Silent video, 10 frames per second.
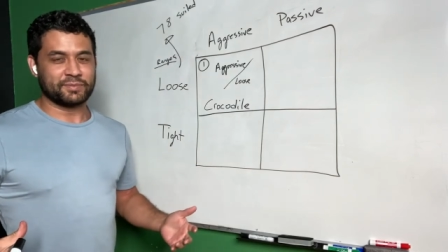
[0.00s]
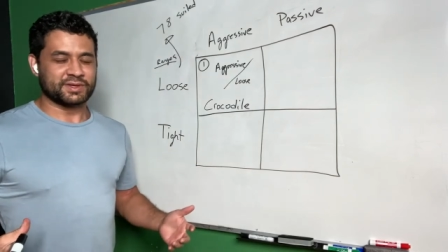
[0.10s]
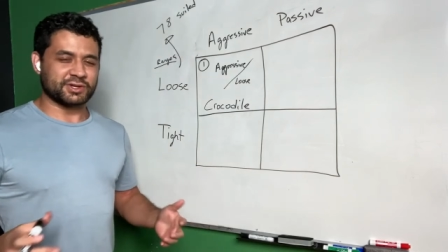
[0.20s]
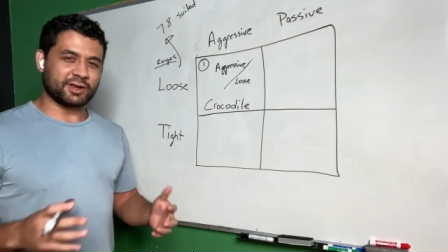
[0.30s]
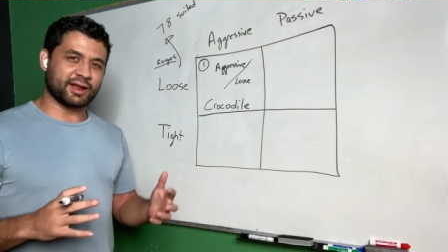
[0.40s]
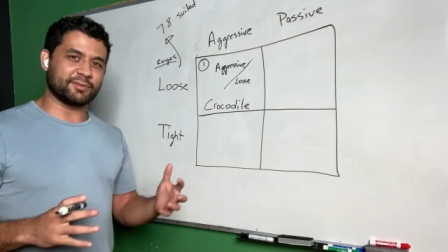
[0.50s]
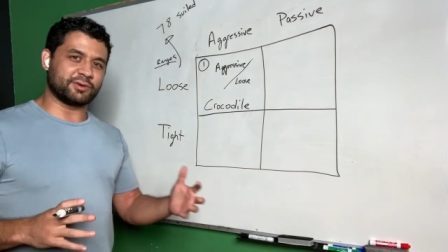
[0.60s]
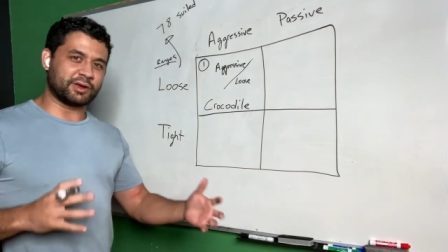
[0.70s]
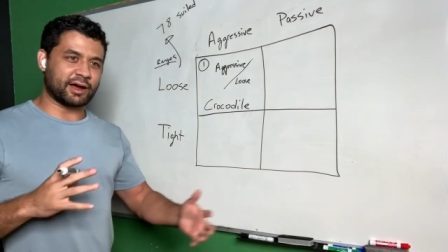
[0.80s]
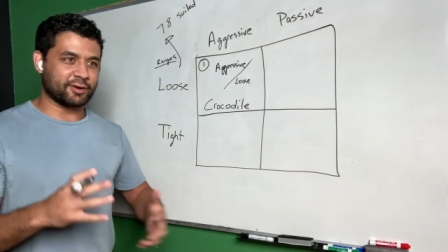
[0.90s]
So you gotta
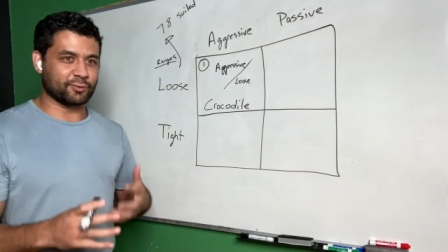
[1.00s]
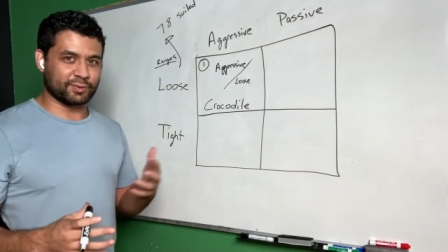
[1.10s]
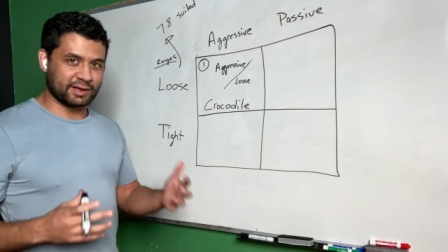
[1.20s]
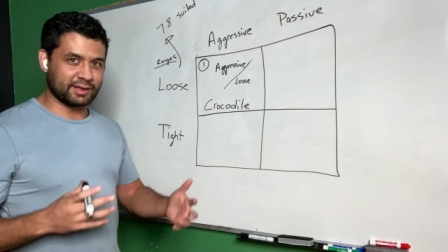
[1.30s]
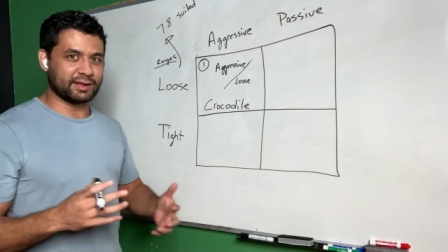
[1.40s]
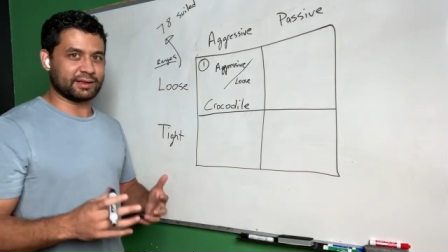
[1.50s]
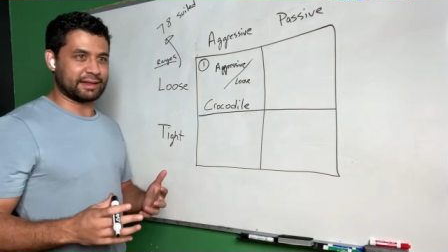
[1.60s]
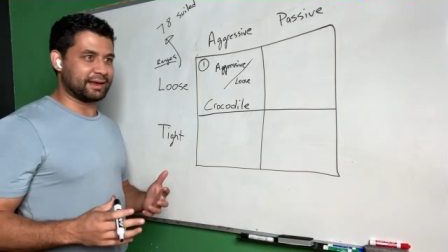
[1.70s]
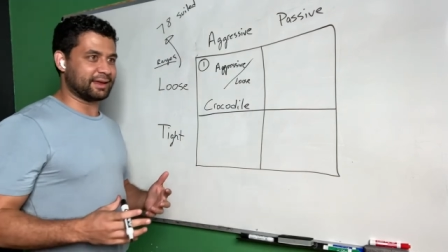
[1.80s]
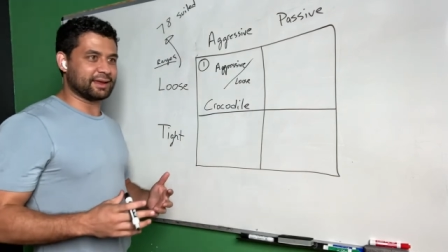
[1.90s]
you gotta really
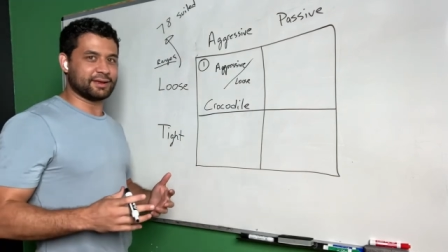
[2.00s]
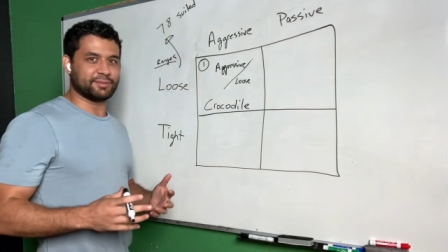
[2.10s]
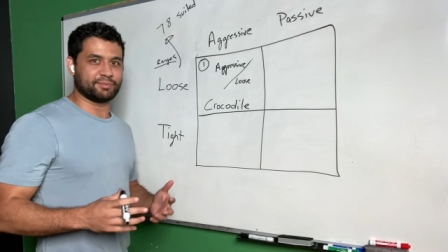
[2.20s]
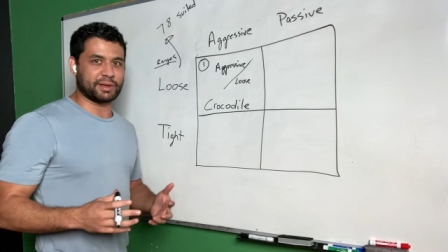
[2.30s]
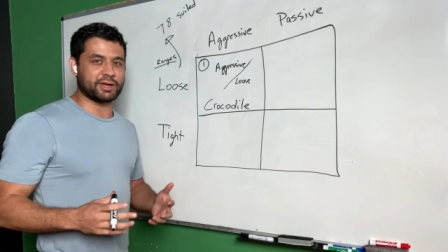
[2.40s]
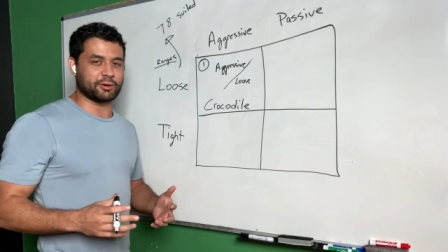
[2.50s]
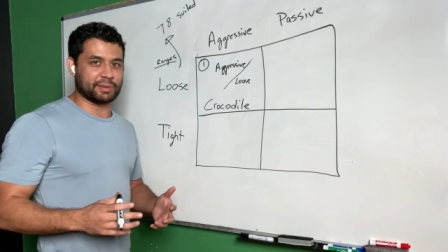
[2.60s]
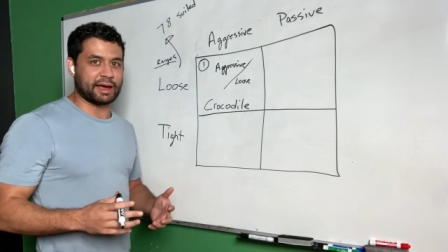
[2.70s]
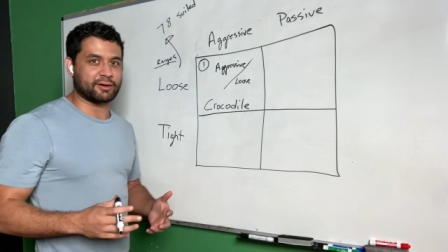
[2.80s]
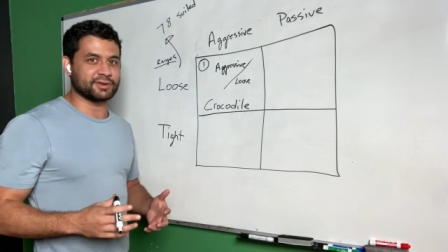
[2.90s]
like pick your
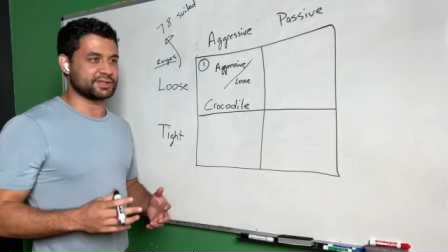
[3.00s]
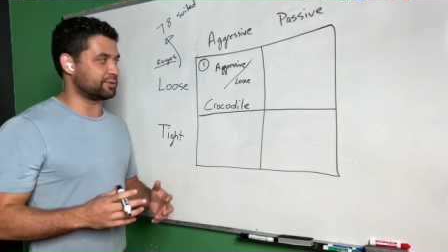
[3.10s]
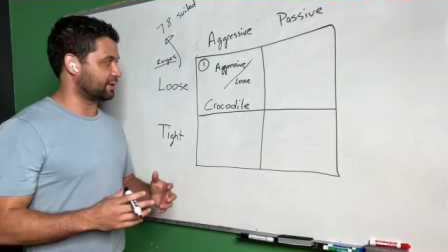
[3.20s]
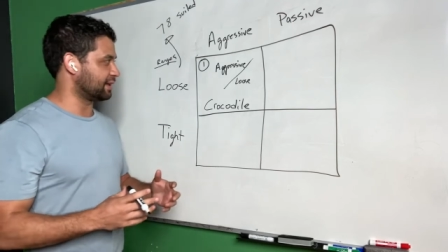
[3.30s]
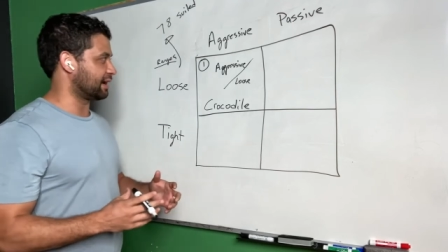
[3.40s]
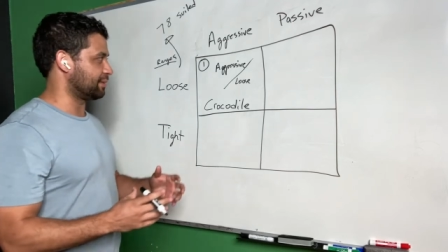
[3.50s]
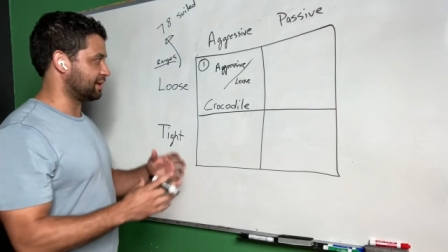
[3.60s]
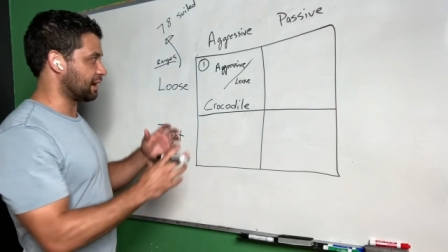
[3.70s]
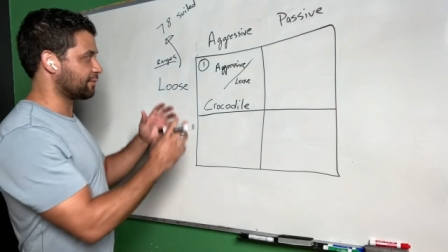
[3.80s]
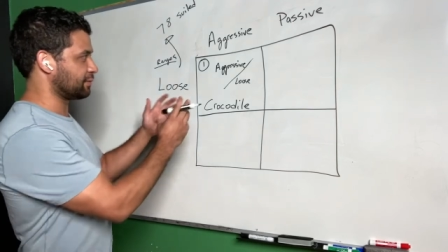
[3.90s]
battles, and you really gotta be
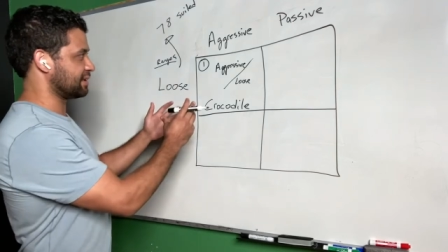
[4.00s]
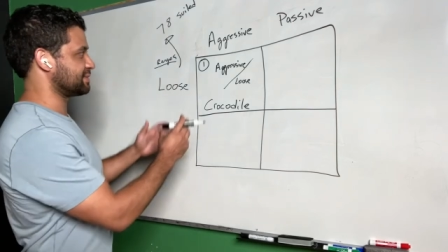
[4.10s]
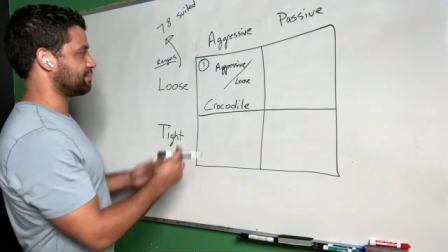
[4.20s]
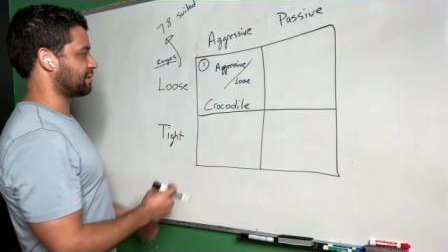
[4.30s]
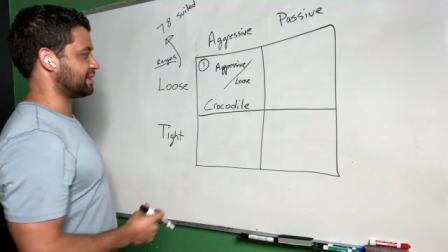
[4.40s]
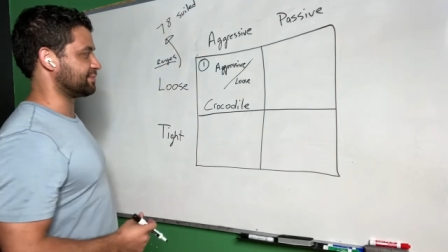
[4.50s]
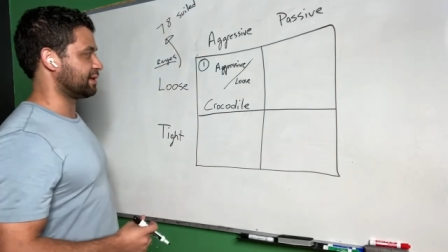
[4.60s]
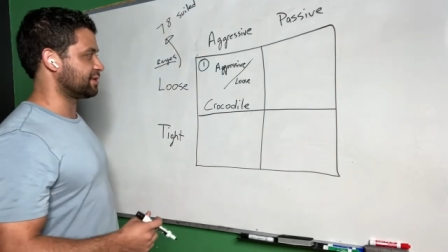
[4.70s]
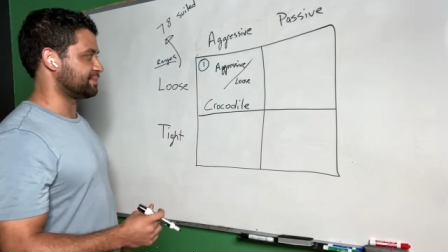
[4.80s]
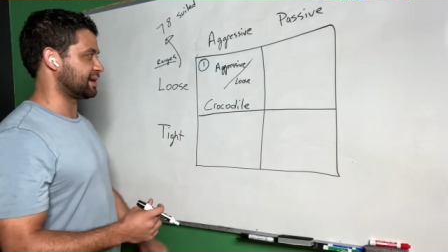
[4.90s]
careful with these kinds of
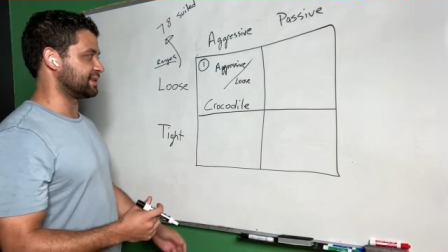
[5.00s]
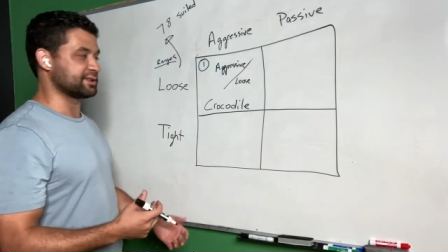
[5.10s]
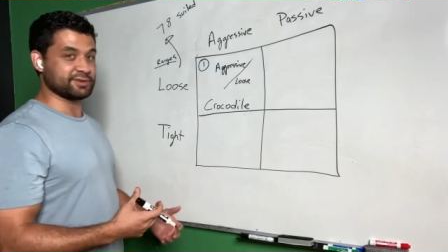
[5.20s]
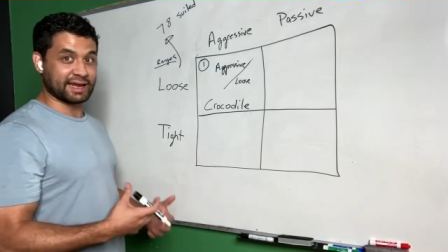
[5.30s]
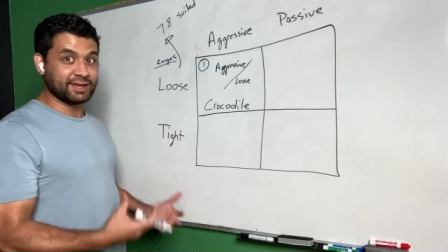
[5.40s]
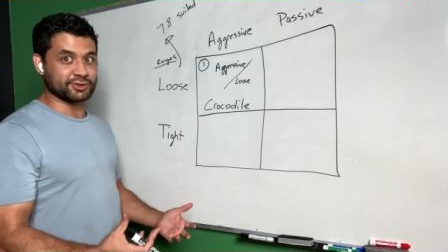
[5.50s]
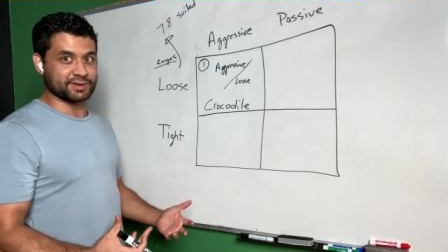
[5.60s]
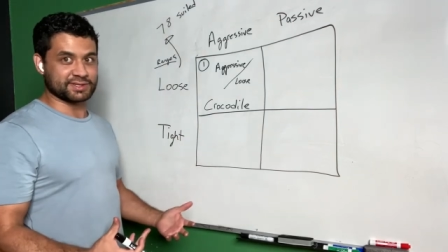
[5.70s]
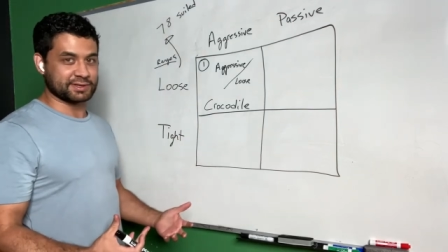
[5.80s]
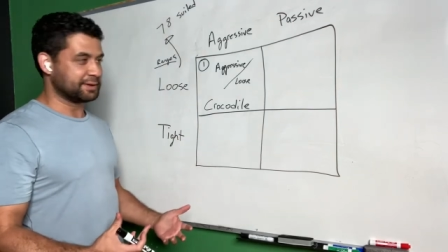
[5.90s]
players because they're
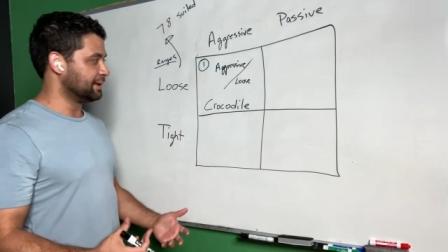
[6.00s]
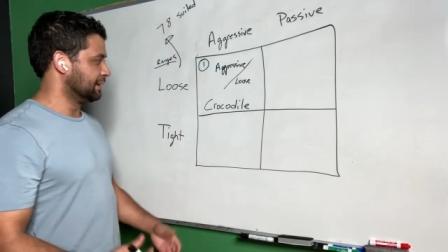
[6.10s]
dangerous.